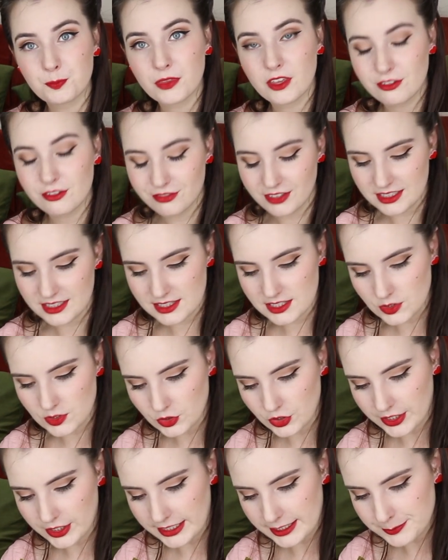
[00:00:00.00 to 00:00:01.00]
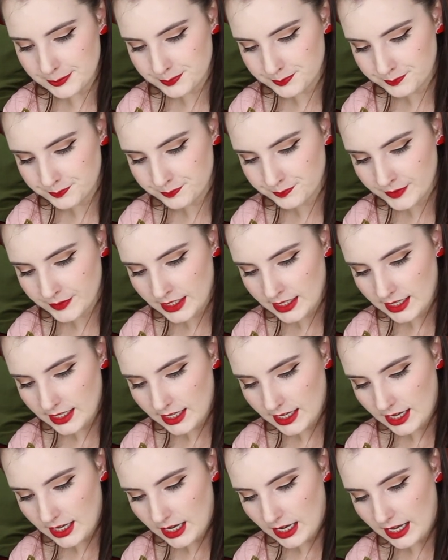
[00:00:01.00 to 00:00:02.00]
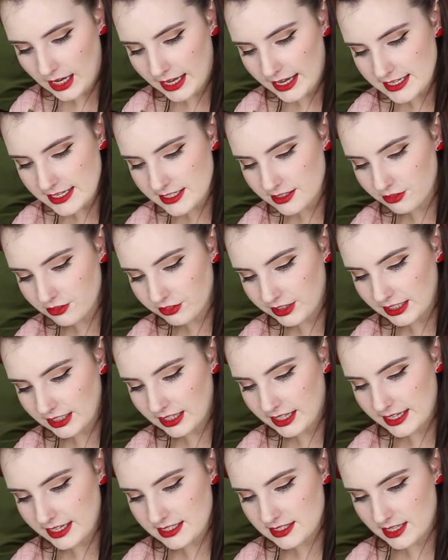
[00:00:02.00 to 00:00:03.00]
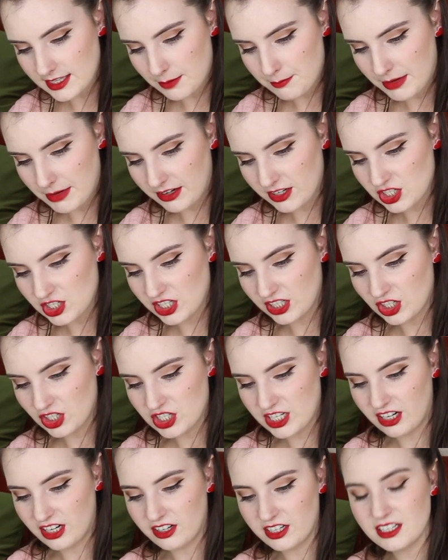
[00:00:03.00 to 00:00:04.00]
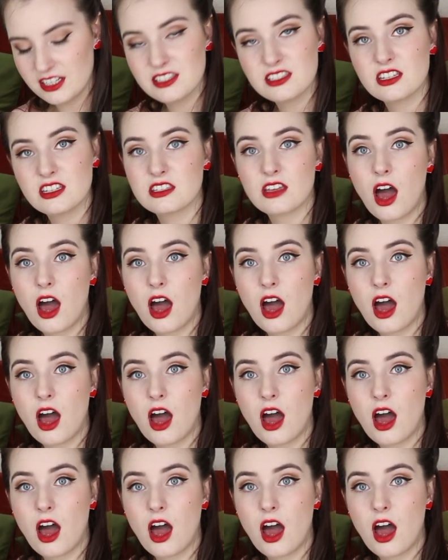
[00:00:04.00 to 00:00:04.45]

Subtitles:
fun story. I didn't realize that maraschino cherries just